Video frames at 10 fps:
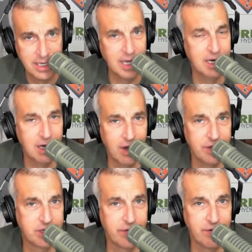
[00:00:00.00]
and all
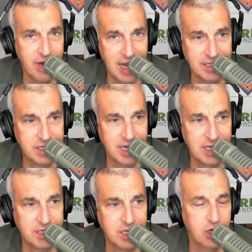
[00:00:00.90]
this other
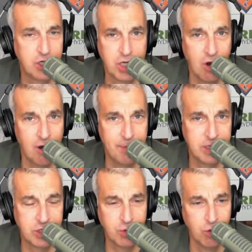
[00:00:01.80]
nonsense, and you show up
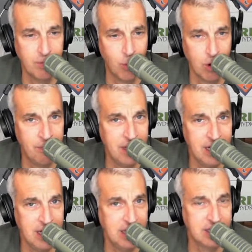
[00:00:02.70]
at school board
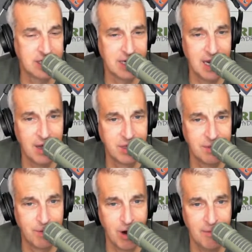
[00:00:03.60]
meetings and health
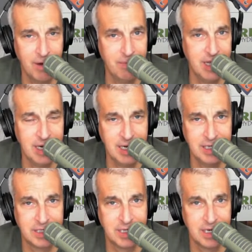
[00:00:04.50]
department
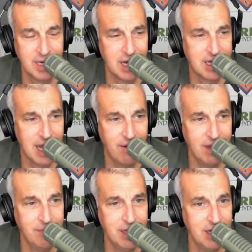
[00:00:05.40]
meetings and
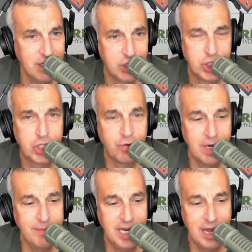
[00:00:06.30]
county meetings
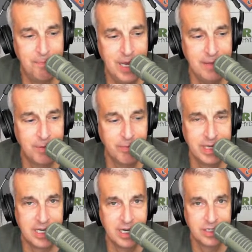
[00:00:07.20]
screaming at people
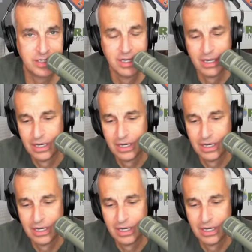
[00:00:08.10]
because